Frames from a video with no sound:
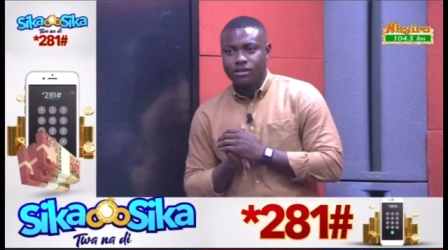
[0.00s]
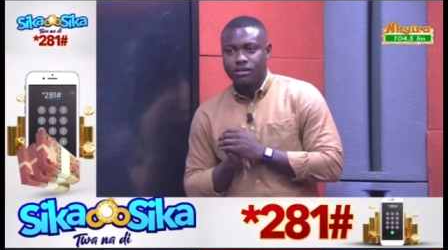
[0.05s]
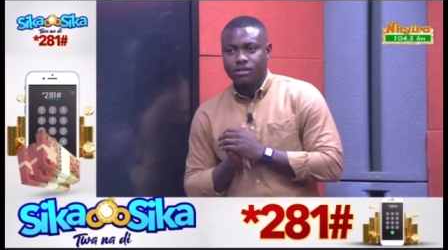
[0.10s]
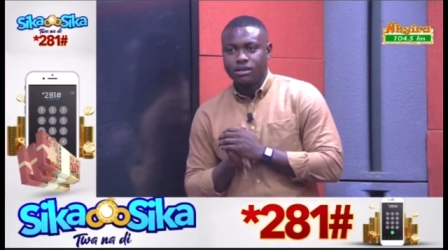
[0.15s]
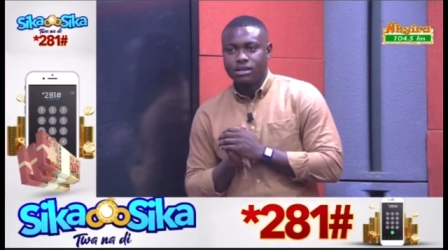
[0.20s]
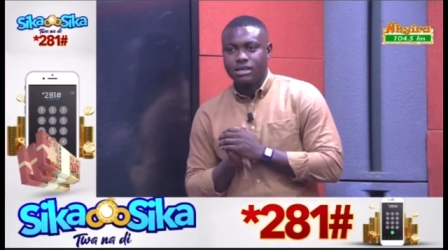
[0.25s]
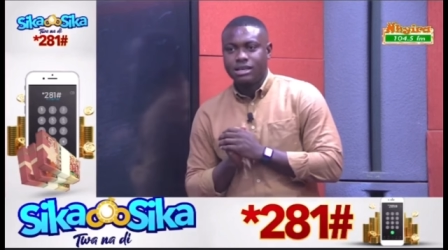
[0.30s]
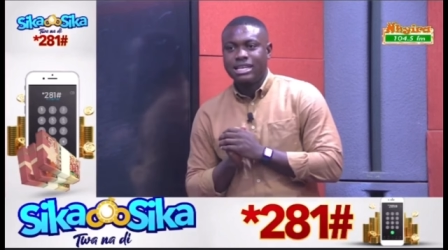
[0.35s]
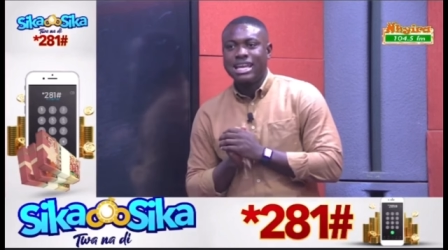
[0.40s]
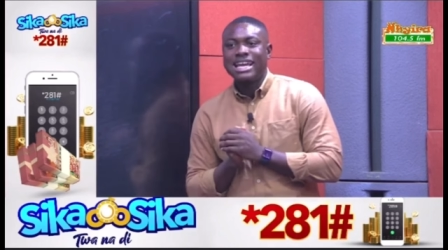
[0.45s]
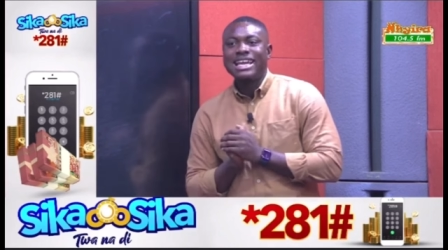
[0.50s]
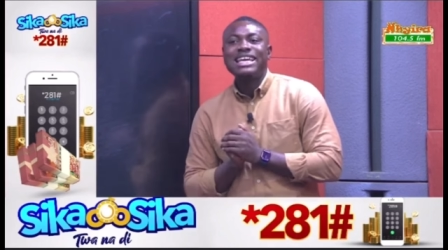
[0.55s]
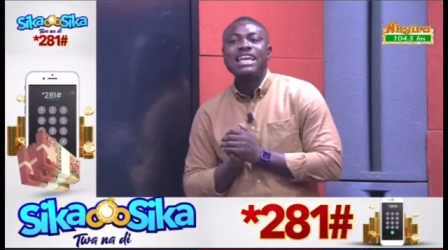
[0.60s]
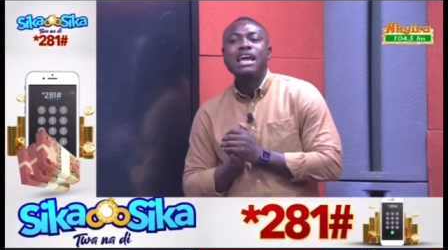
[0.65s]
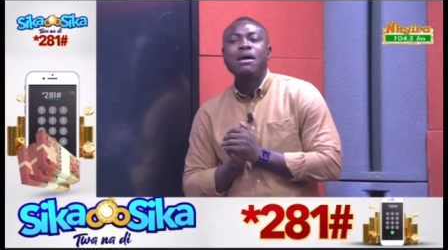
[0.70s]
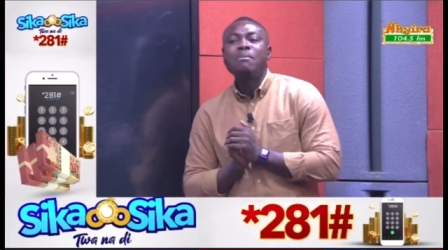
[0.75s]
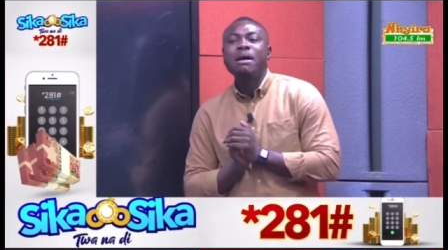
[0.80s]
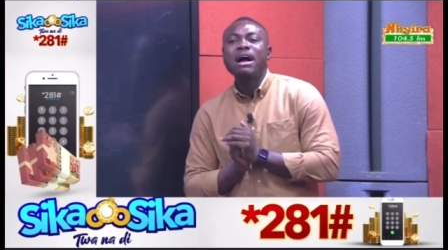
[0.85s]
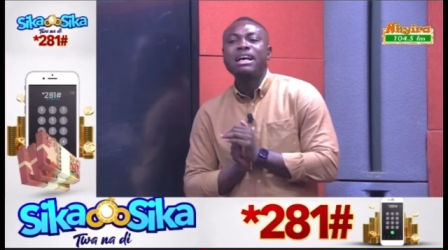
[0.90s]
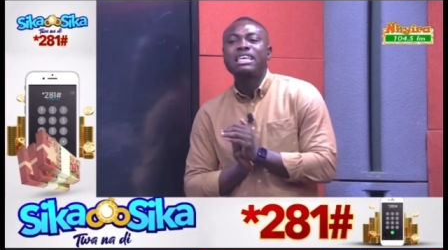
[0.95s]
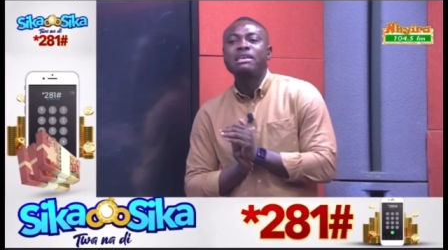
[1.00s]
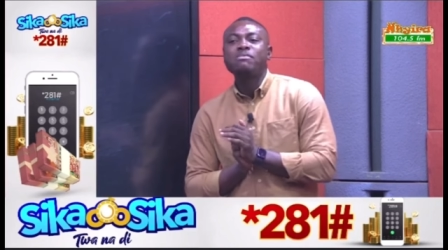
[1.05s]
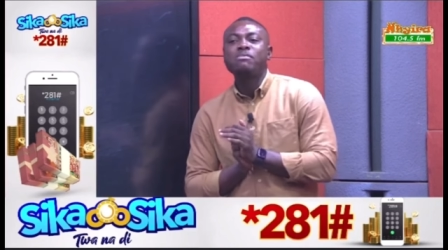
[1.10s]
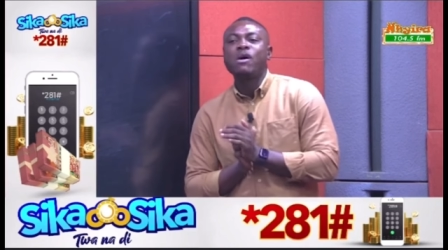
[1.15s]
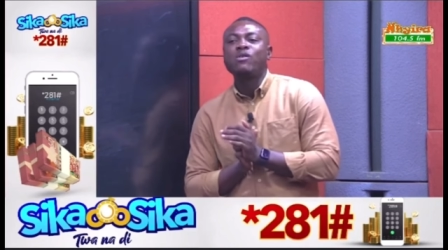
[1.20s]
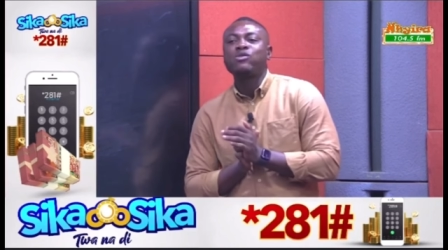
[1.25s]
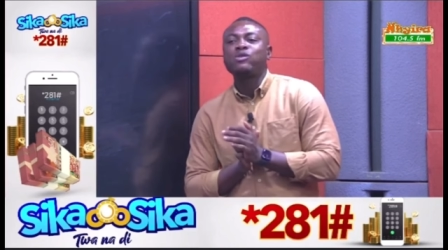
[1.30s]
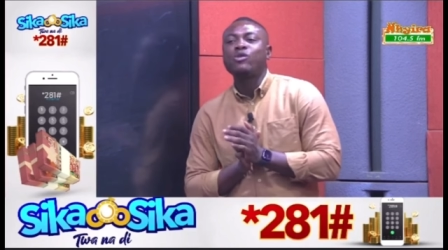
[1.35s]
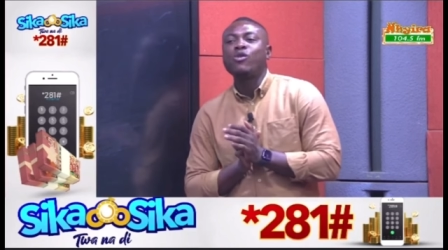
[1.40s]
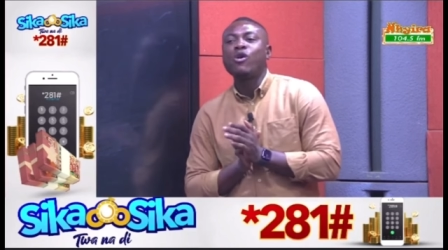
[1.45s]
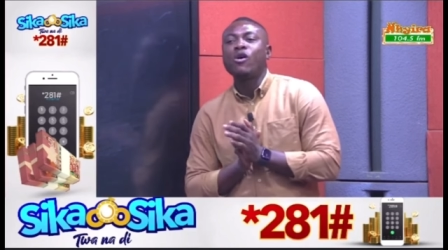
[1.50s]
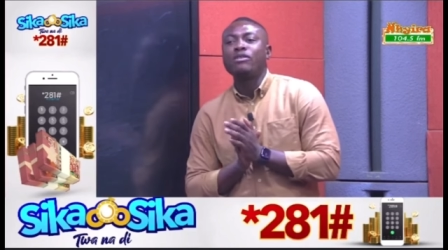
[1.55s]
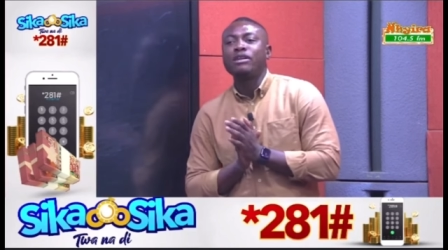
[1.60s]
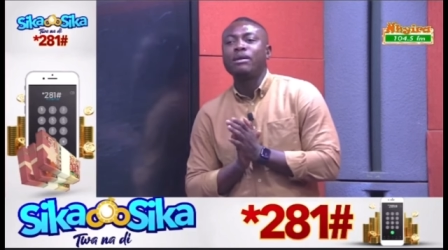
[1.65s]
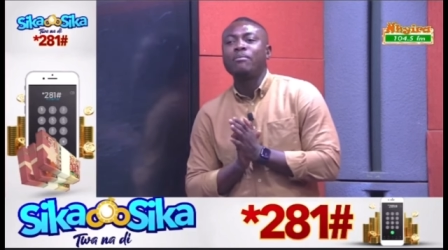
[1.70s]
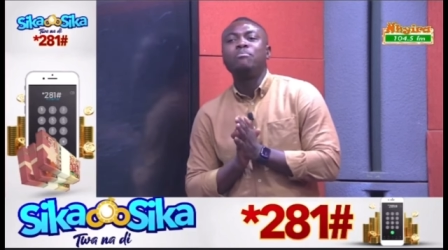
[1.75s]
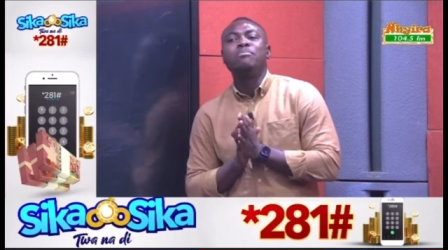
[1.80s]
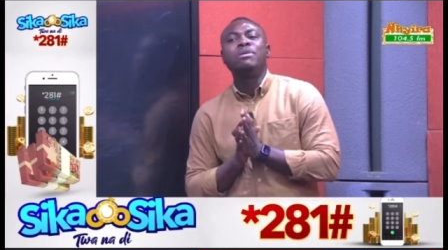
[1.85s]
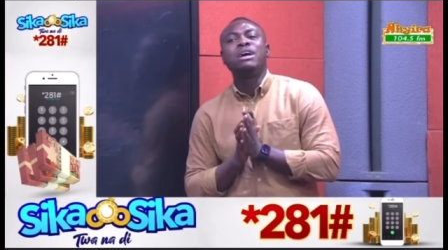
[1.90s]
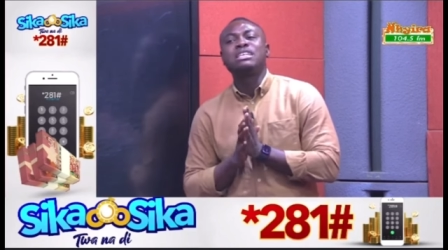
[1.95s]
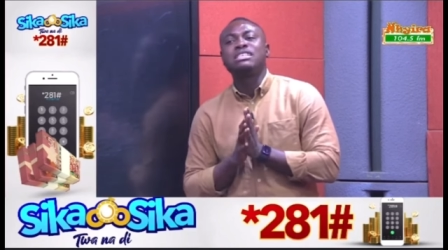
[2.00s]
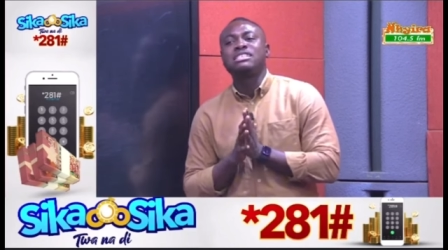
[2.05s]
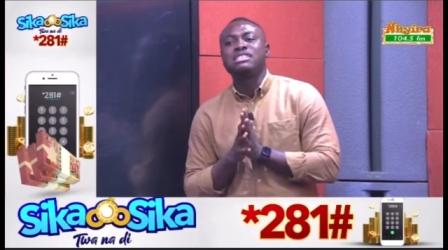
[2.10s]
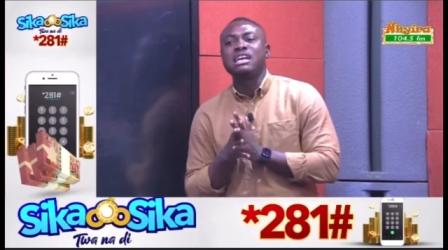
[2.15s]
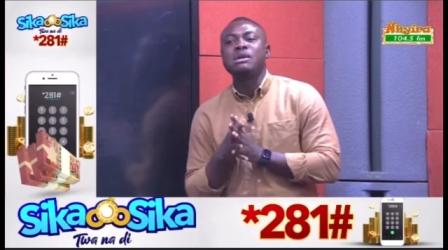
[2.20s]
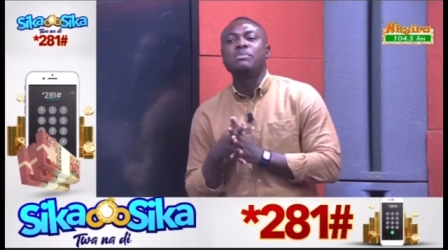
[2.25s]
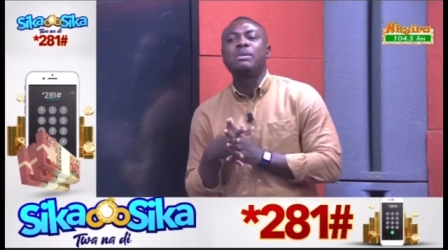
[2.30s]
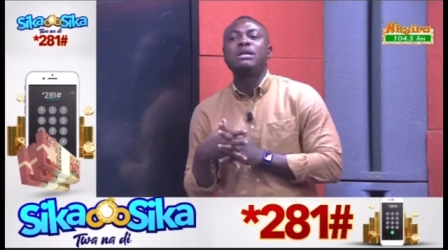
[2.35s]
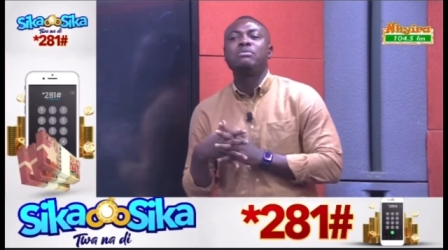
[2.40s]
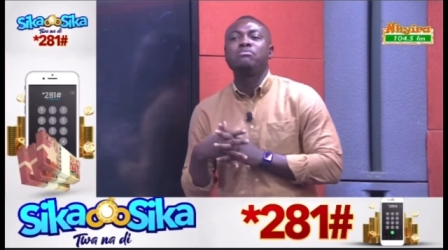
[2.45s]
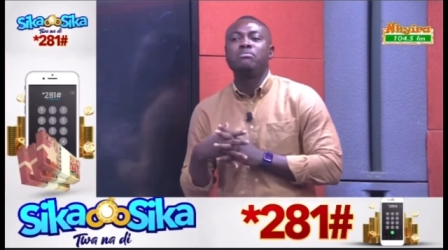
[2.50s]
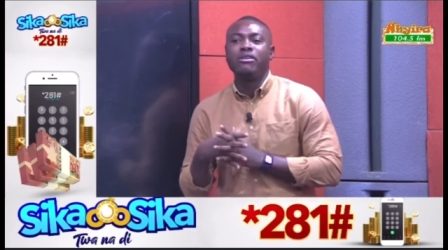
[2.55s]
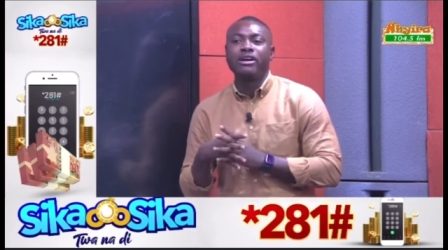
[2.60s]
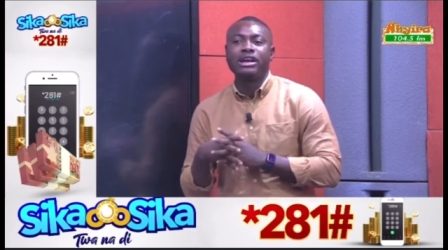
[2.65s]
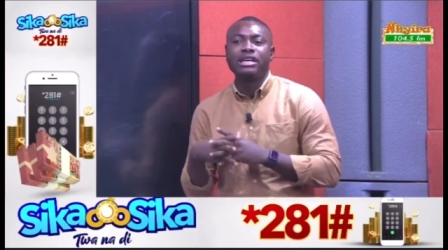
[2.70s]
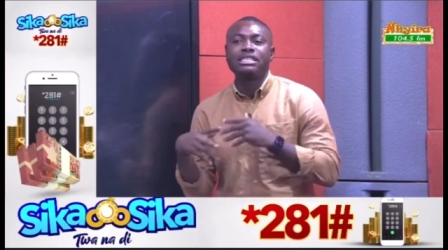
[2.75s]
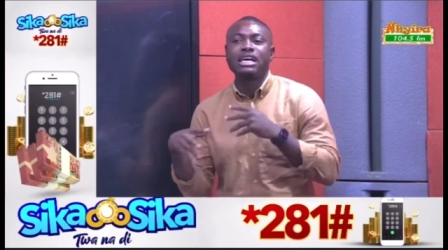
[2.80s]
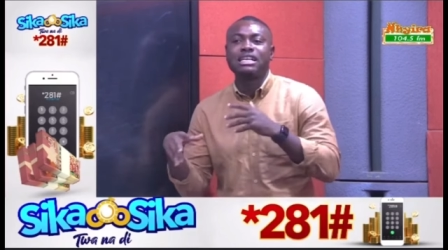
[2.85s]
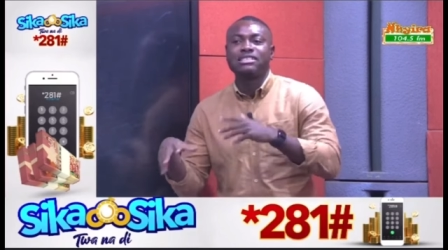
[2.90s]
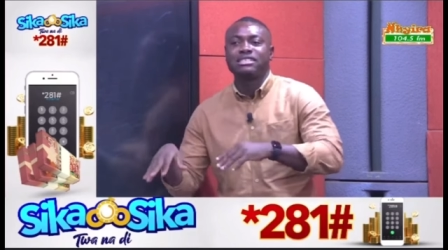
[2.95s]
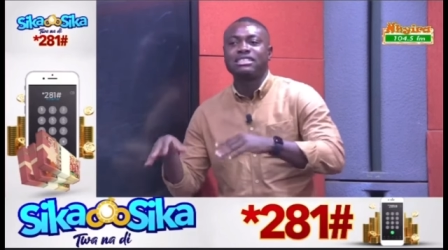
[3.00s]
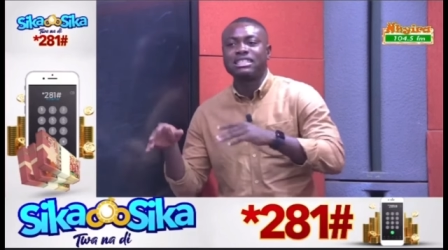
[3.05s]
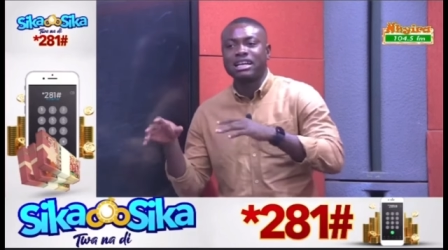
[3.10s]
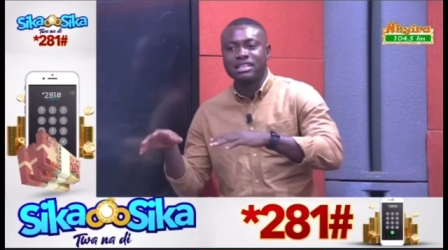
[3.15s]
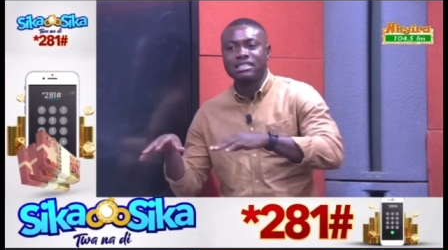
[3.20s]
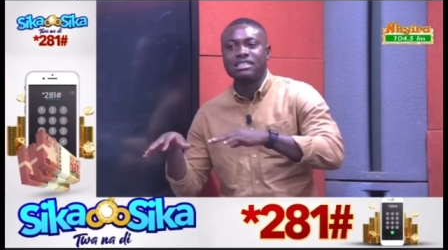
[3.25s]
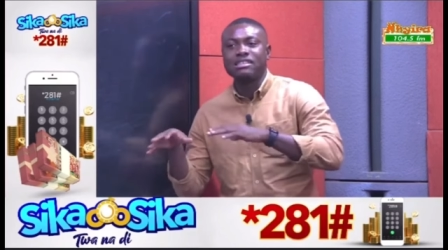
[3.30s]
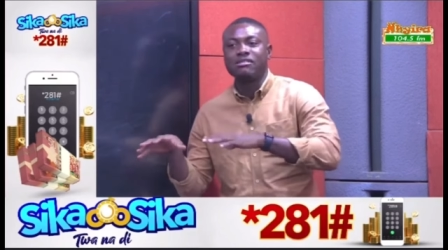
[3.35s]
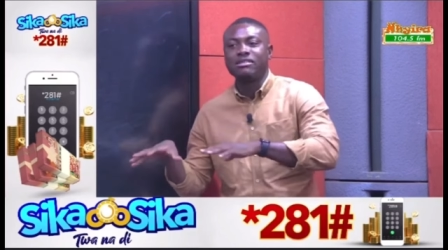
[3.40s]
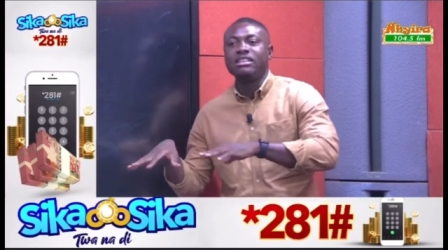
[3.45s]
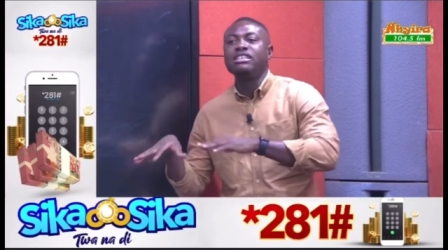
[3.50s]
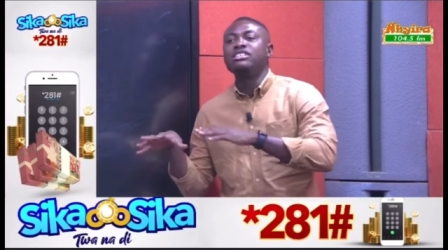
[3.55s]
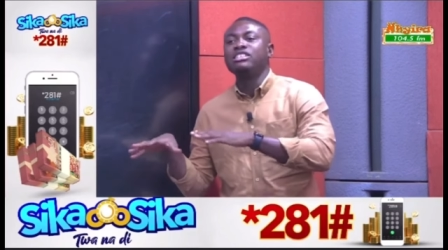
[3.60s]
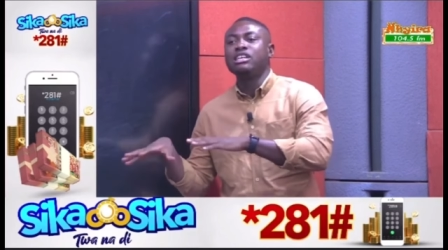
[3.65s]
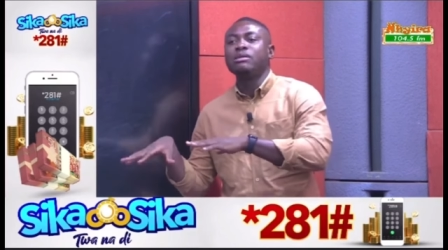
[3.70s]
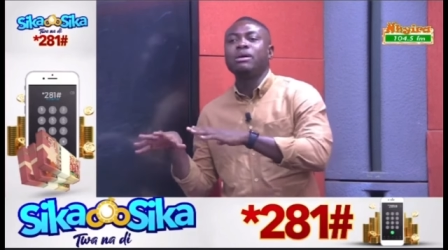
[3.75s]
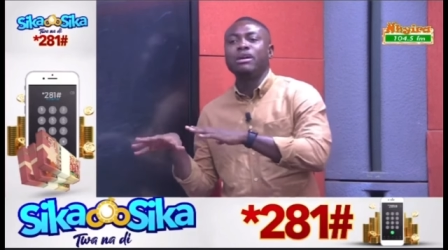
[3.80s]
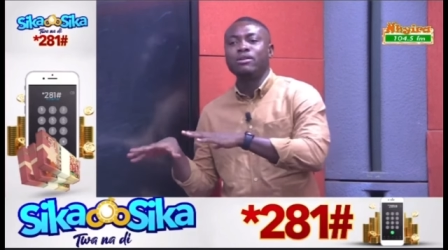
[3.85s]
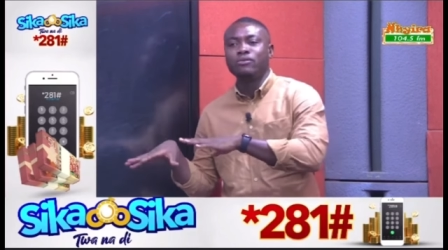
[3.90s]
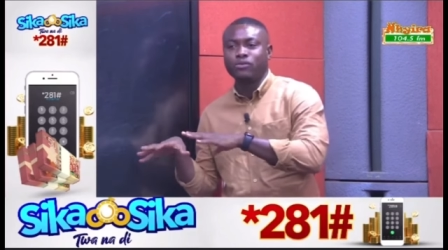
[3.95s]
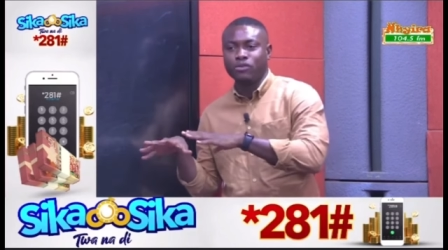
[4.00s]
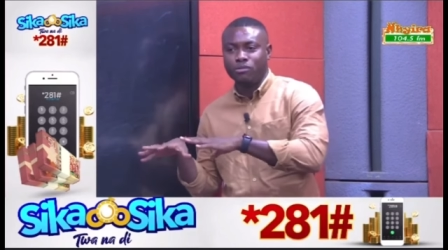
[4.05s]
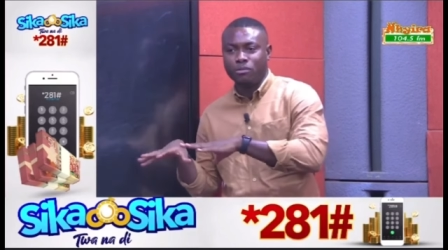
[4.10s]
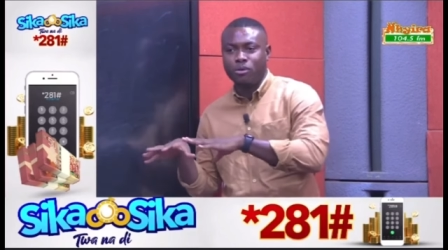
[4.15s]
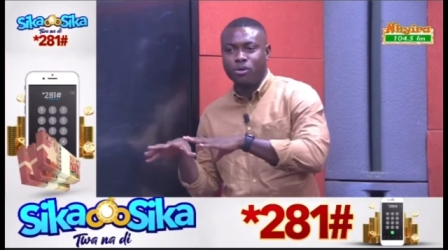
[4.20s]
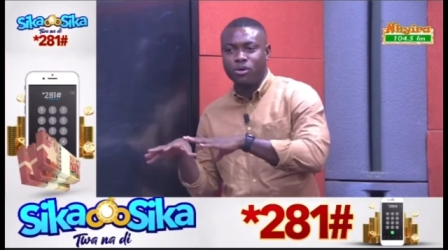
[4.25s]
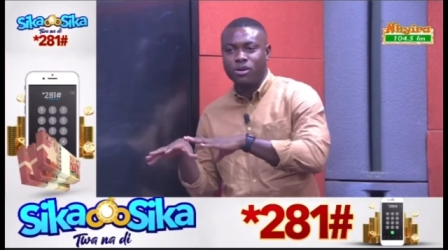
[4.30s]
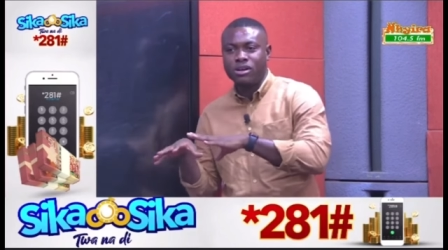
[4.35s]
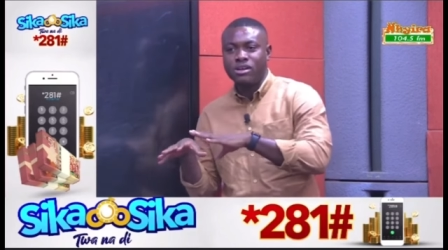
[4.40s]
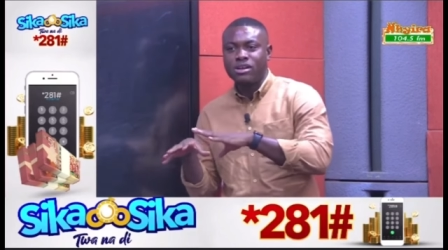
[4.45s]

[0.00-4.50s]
The earmark came off one of the best German brains assistants now in German football.